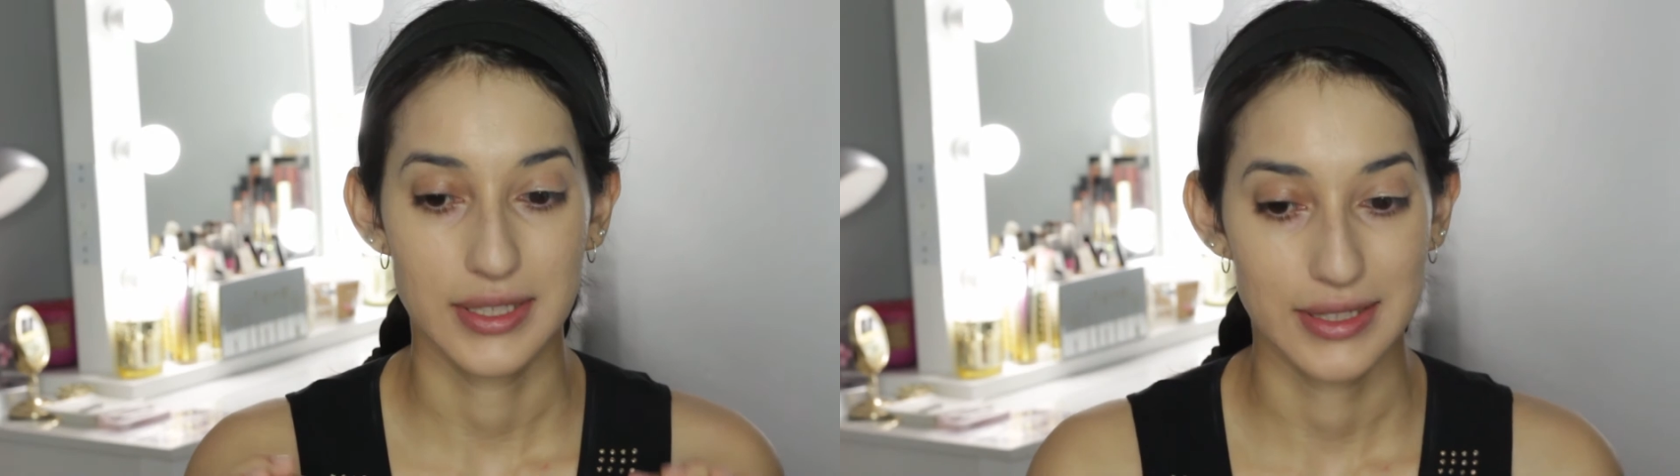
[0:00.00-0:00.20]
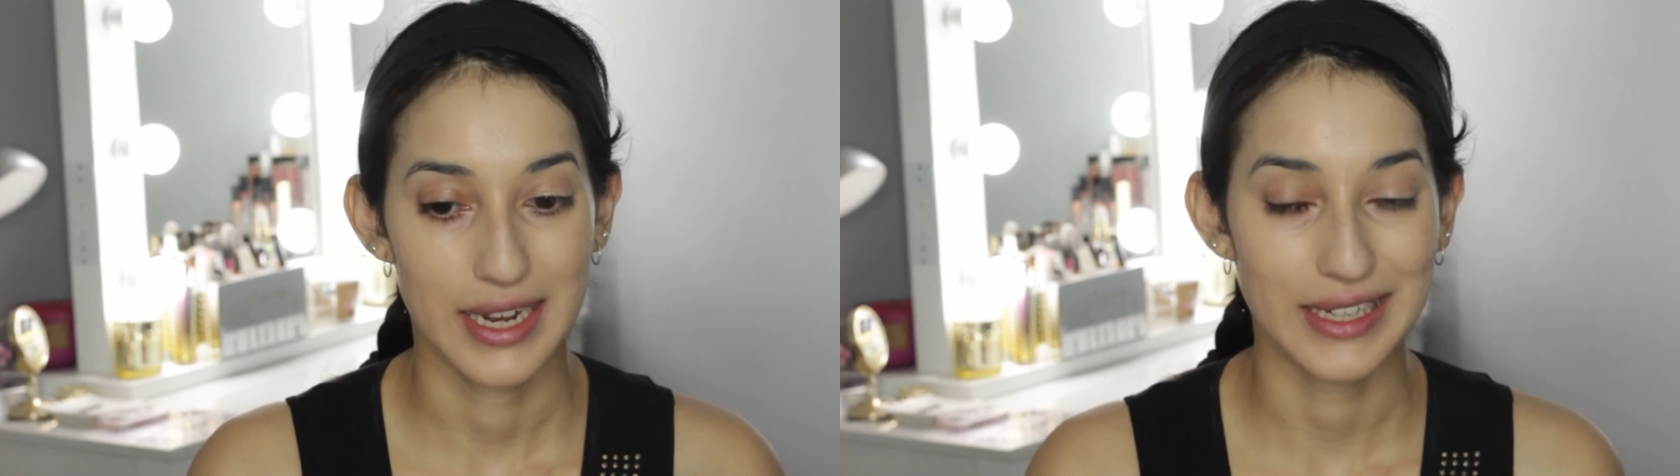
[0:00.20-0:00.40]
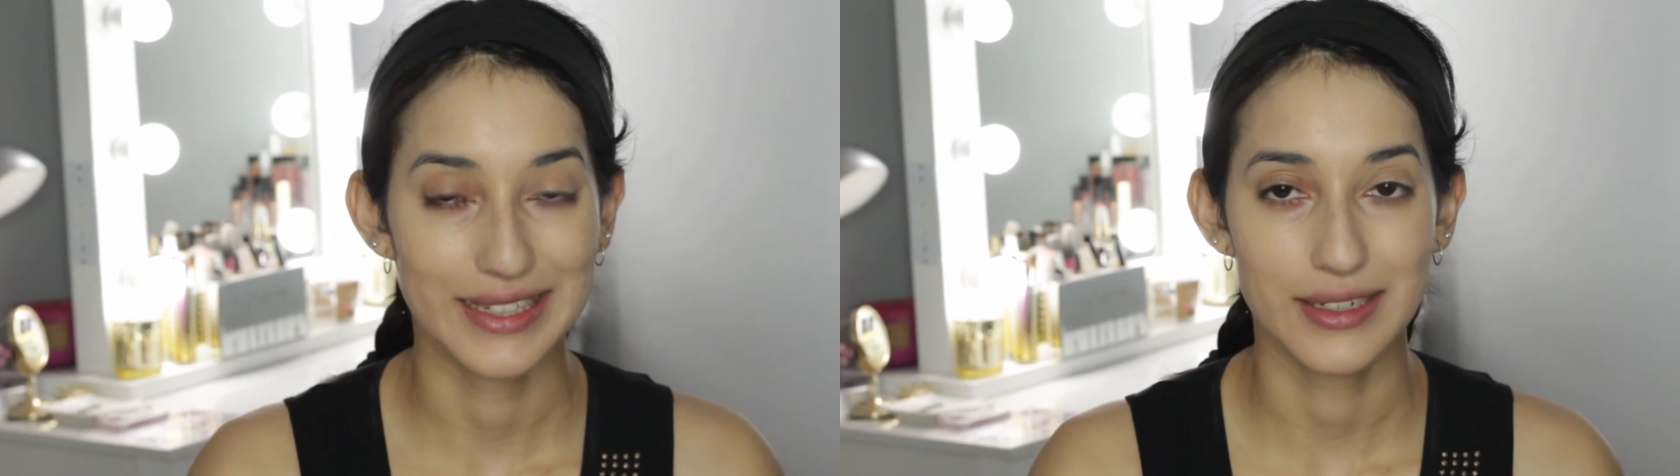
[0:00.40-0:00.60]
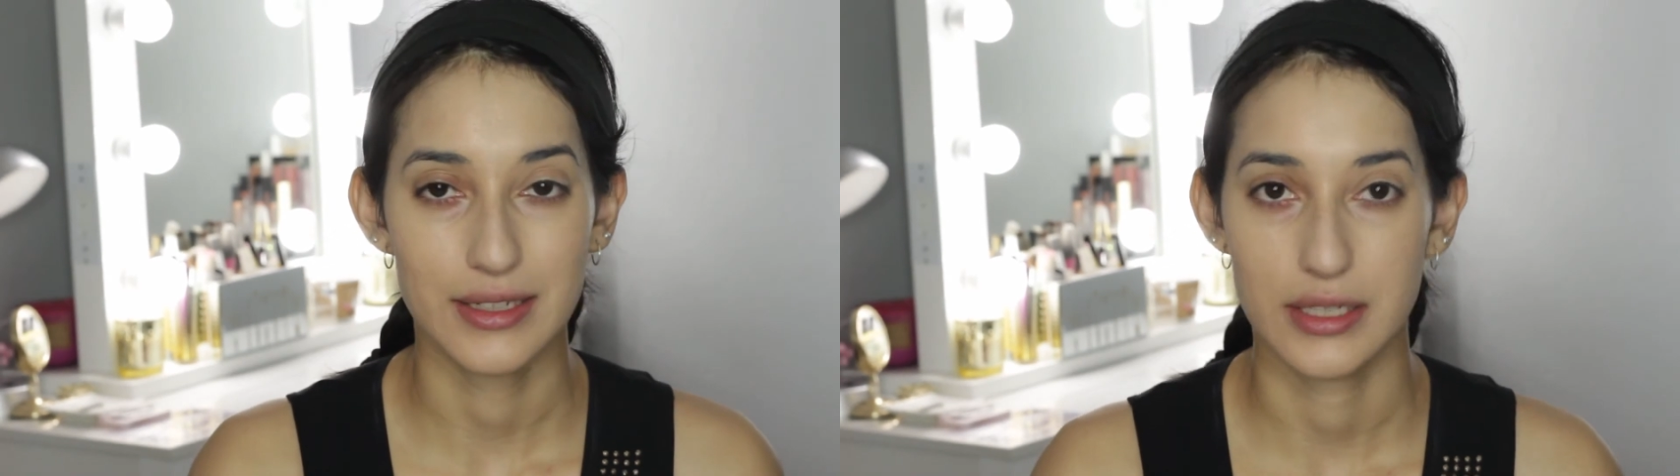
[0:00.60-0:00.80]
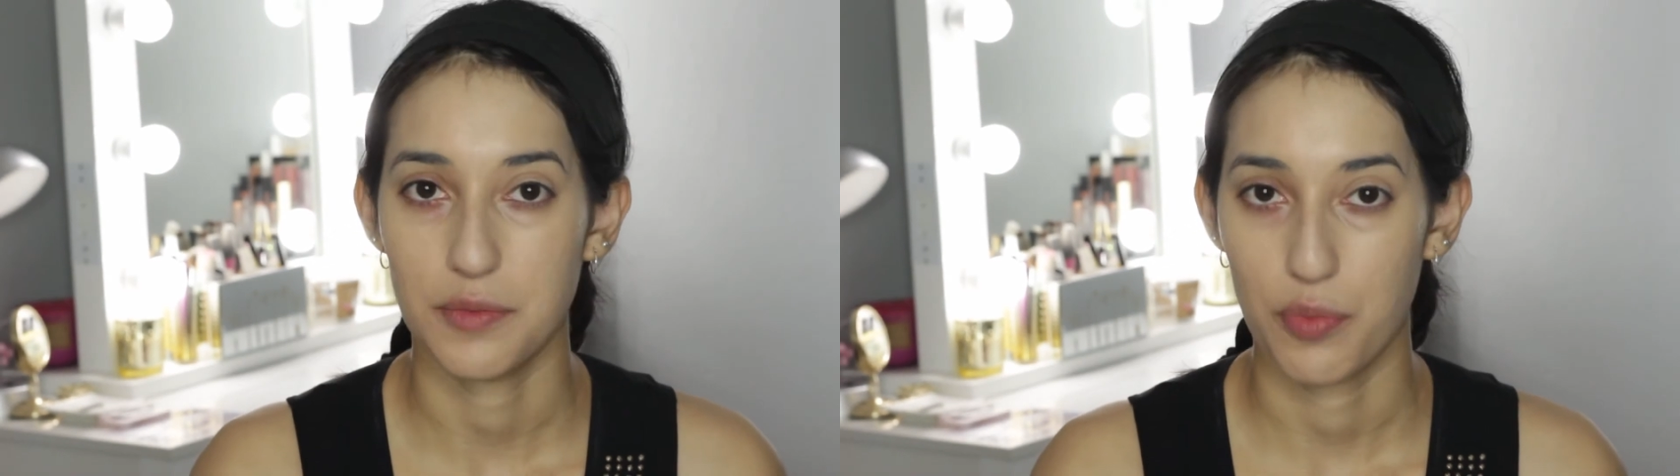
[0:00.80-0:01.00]
slightly
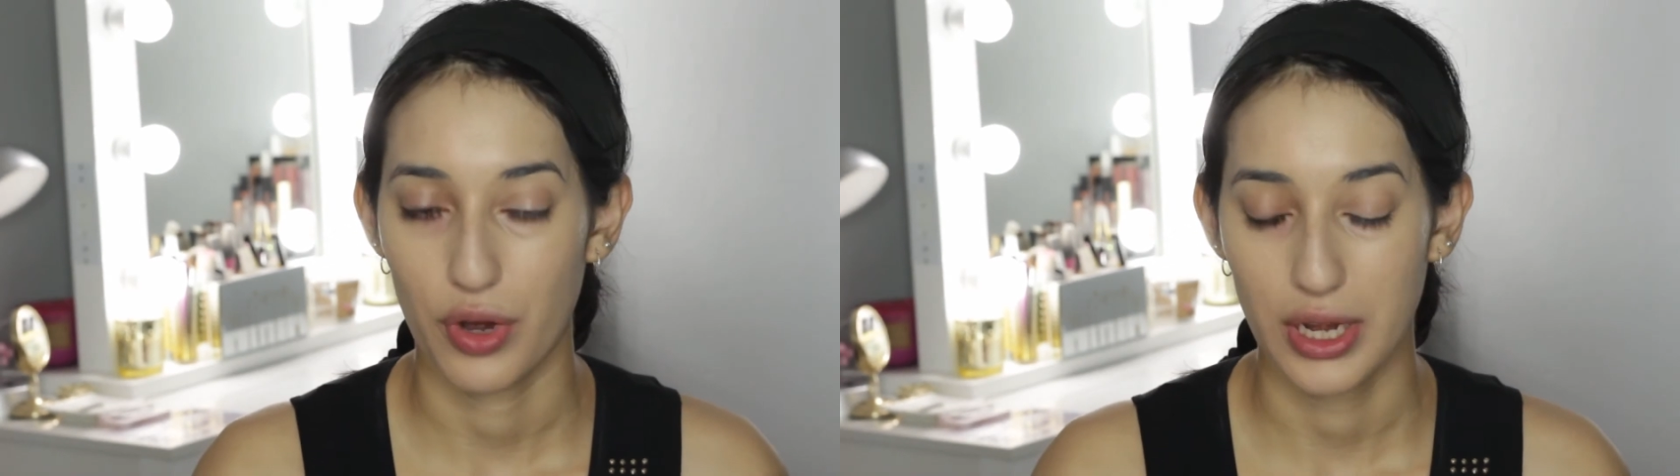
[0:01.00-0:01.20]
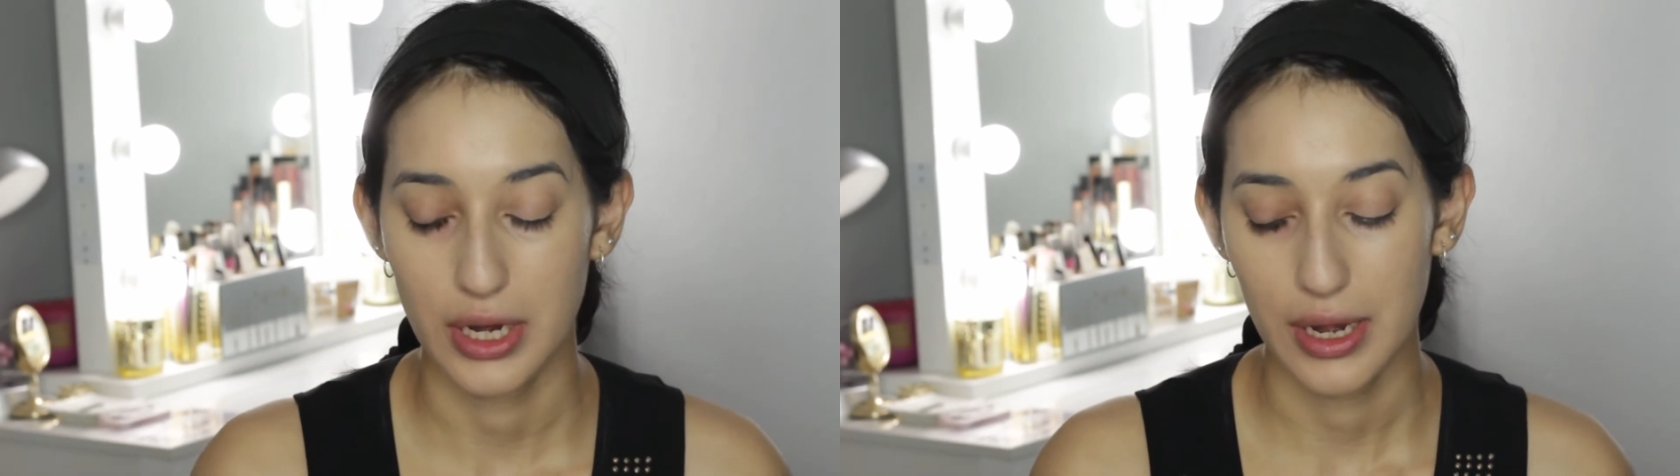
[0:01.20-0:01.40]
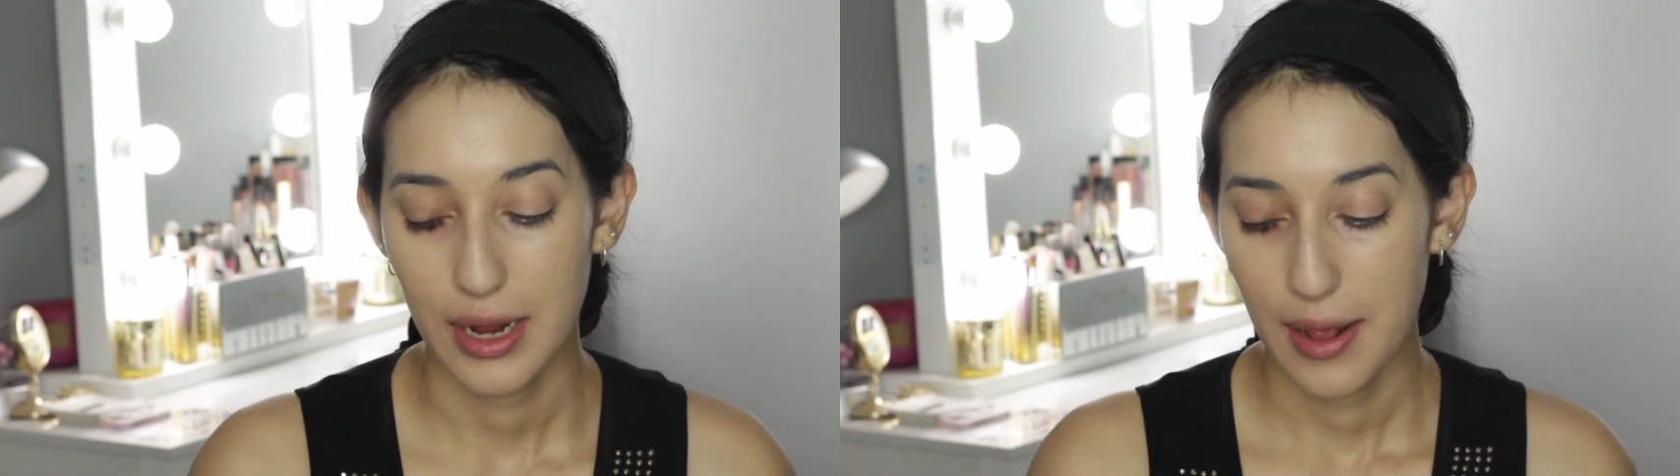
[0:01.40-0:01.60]
disappointed